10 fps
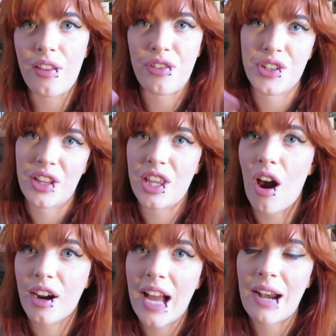And then there's like the
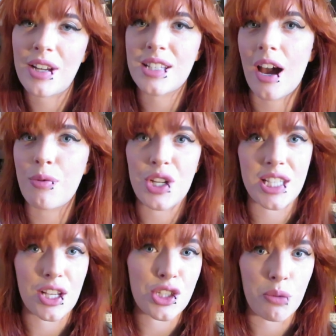art gallery side, which
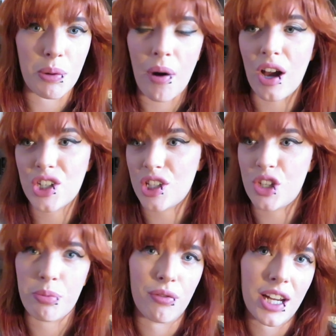is like super posh and
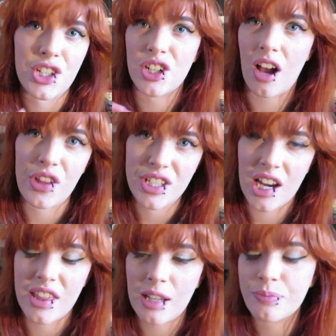super rich and all this
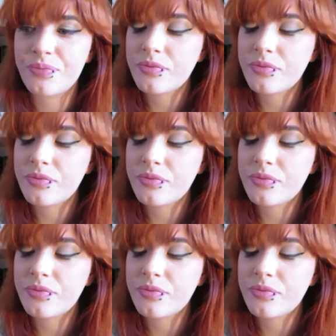kind of thing.